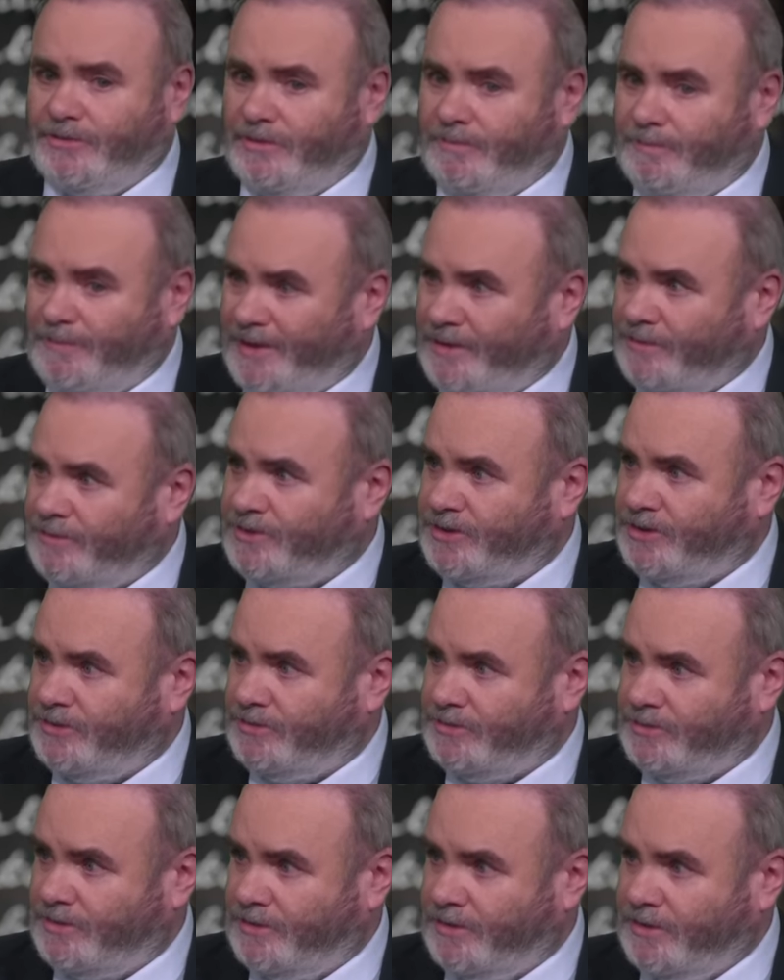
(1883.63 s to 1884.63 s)
empowers you
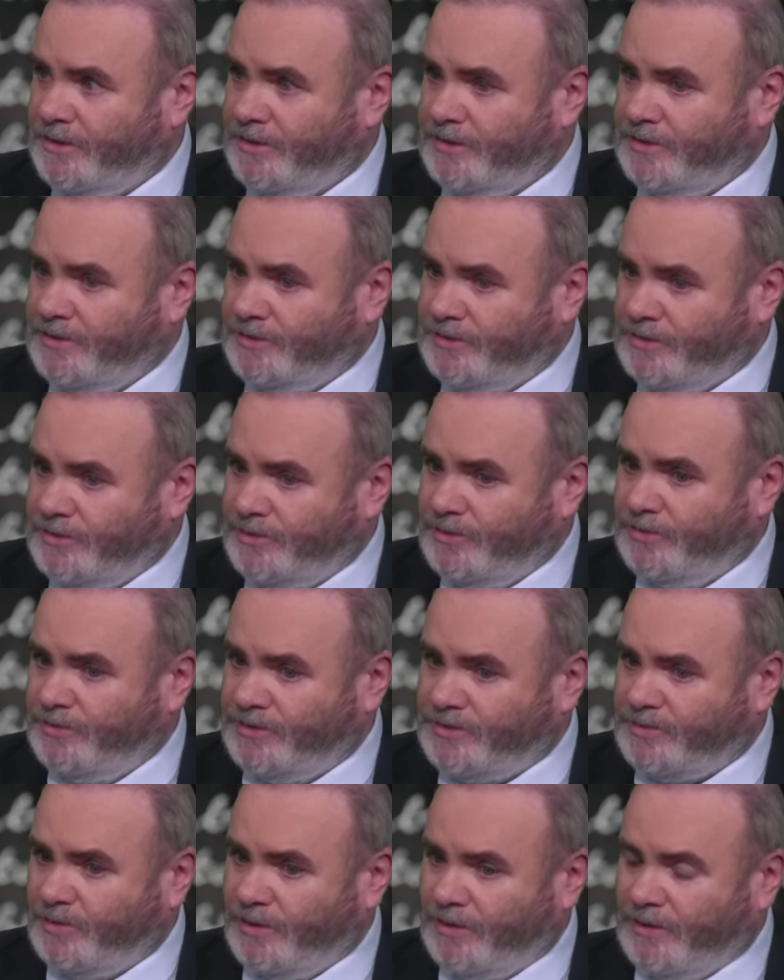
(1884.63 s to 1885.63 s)
to to do
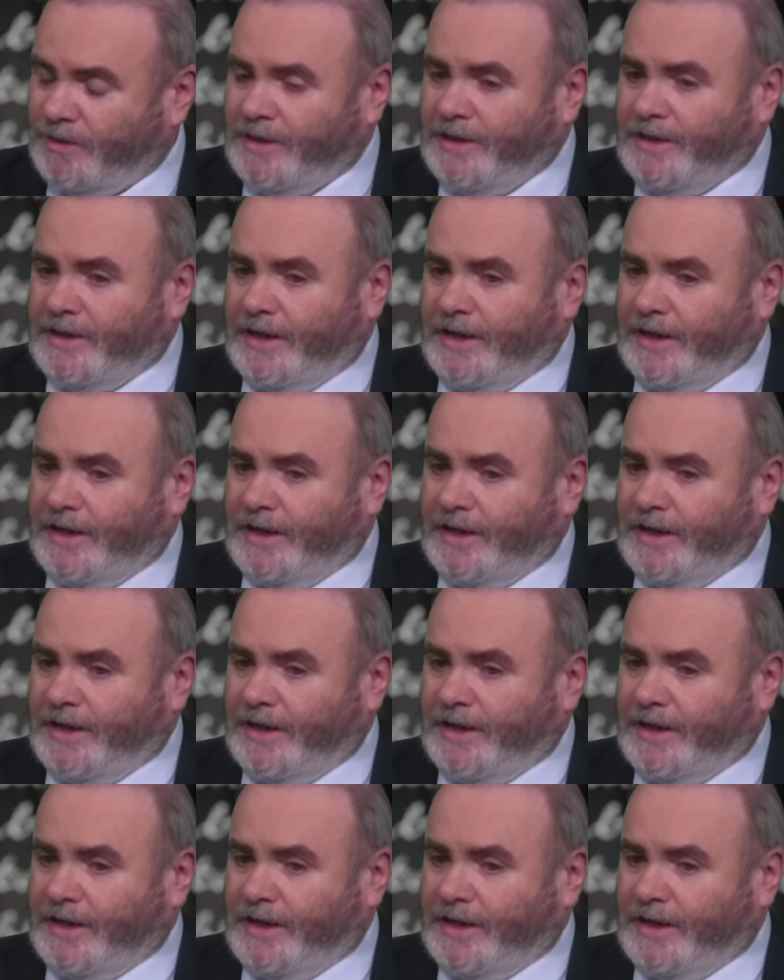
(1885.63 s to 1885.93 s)
his will,